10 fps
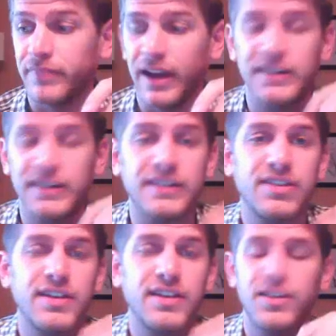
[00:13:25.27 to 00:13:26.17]
I'd like
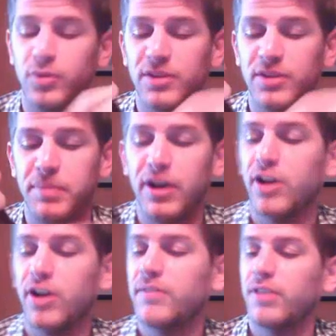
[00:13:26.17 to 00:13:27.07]
to thank this week's
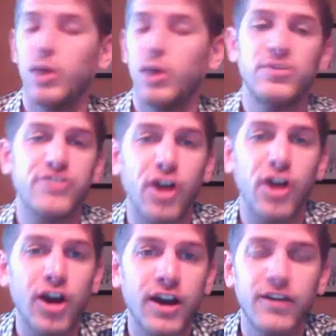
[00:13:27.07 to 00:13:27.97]
beer, Lone
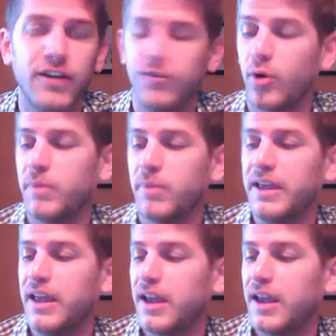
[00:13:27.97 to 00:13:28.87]
Star, for
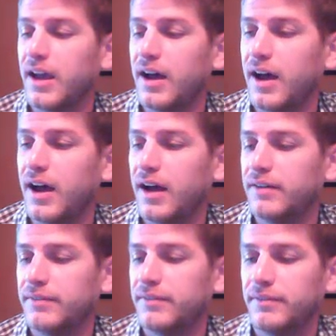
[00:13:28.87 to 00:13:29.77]
being, I
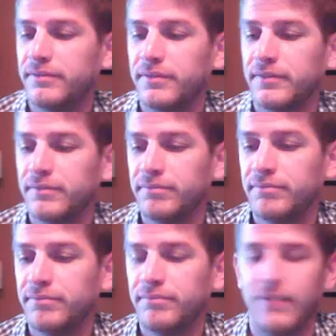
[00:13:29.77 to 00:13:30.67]

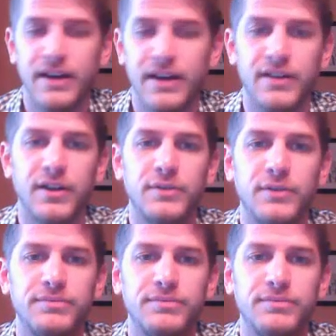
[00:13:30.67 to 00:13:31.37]
don't know,